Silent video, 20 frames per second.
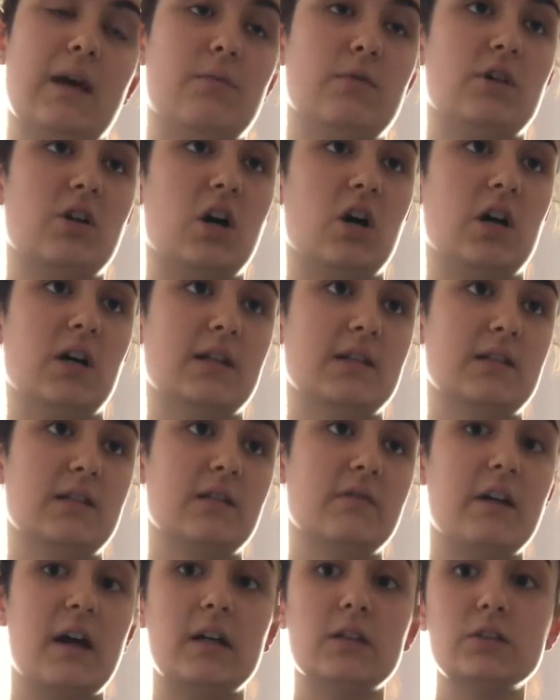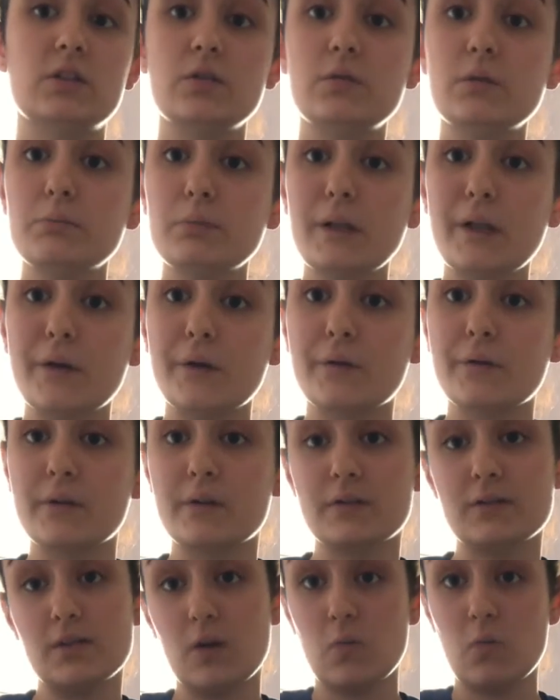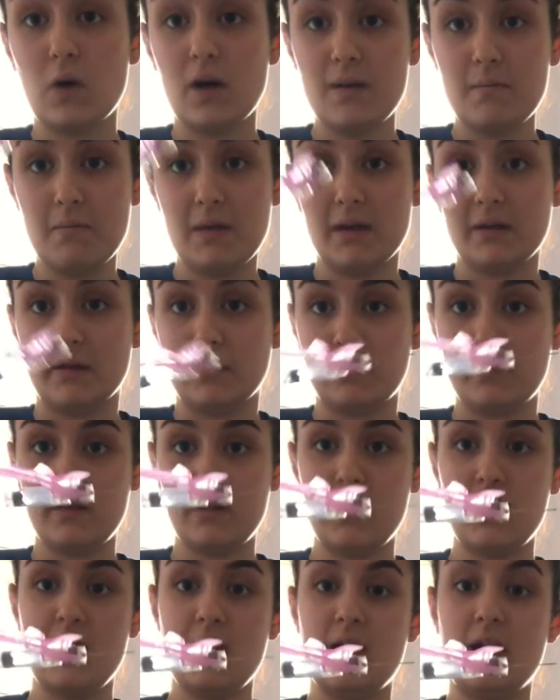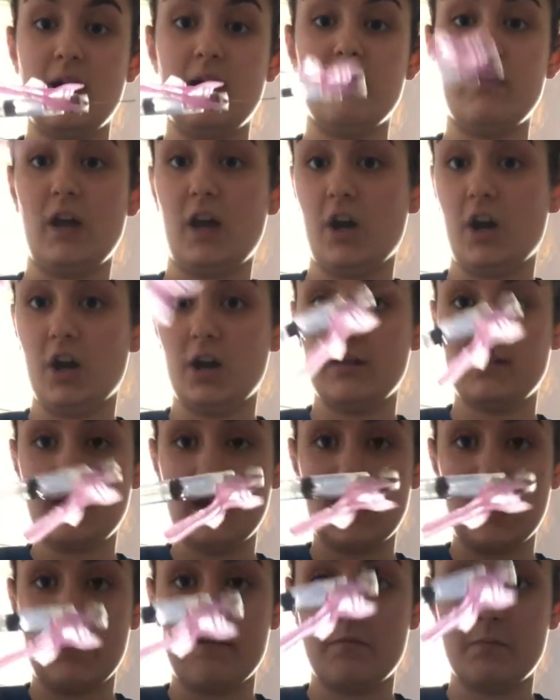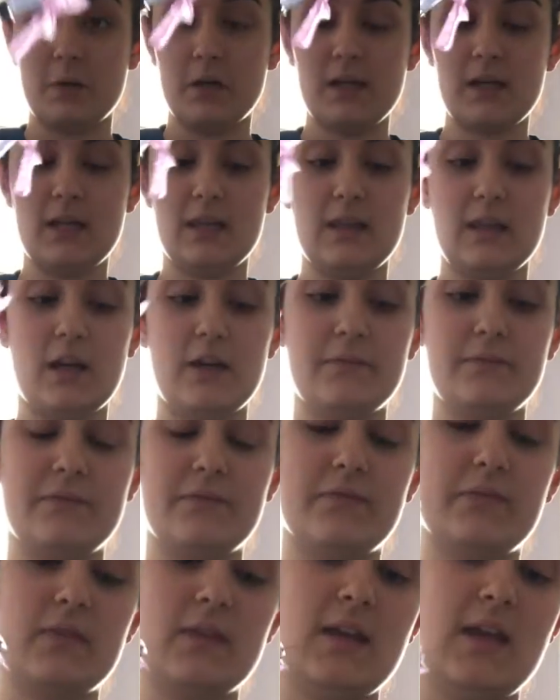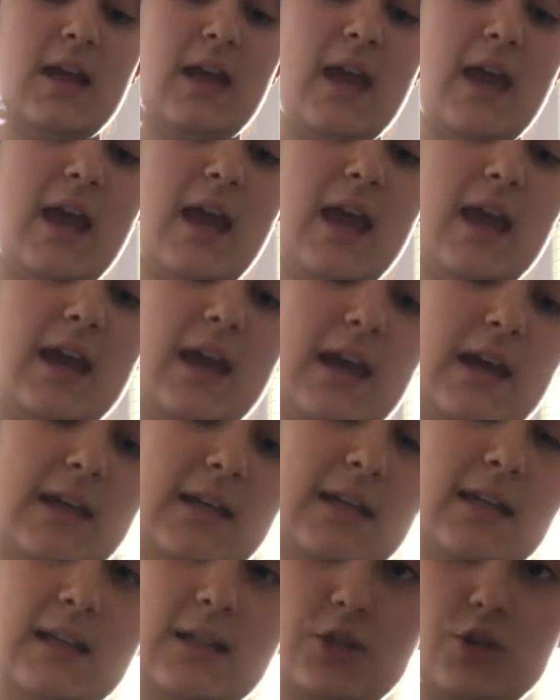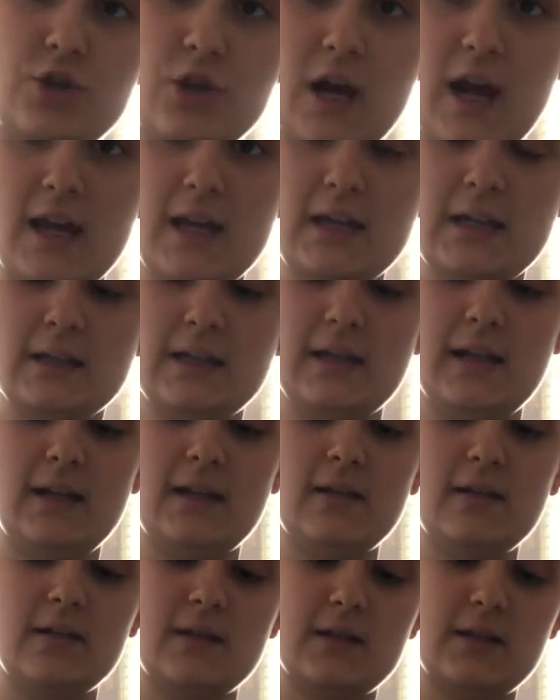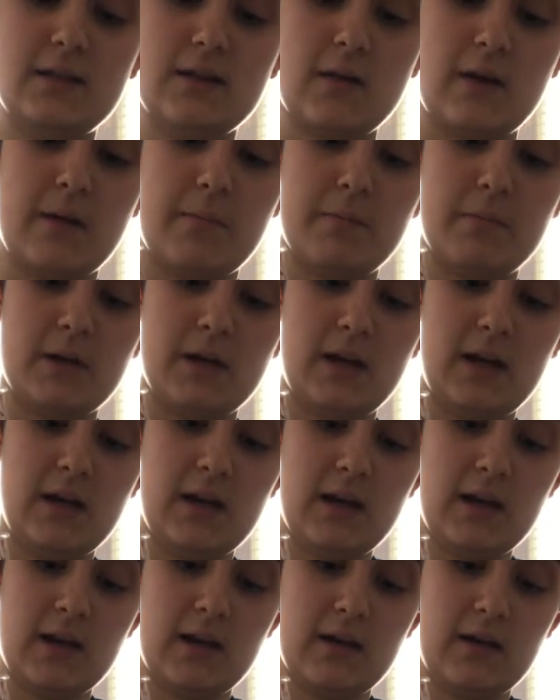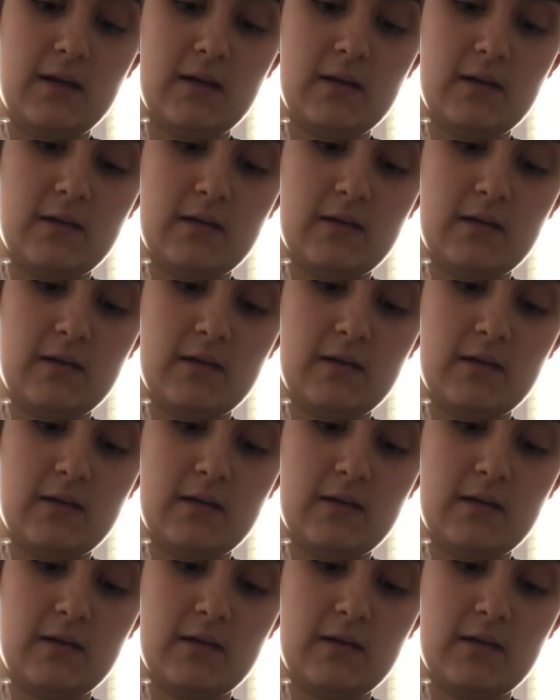That would cause the vial to implode. So 1 mil of air that I put in there, and it's dry and clean, so I'm putting it in